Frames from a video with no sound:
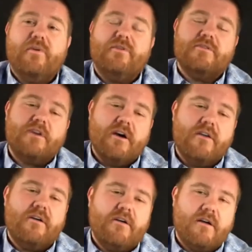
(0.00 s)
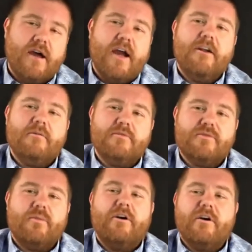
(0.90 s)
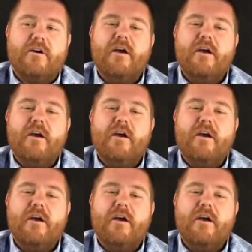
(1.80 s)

There's other items where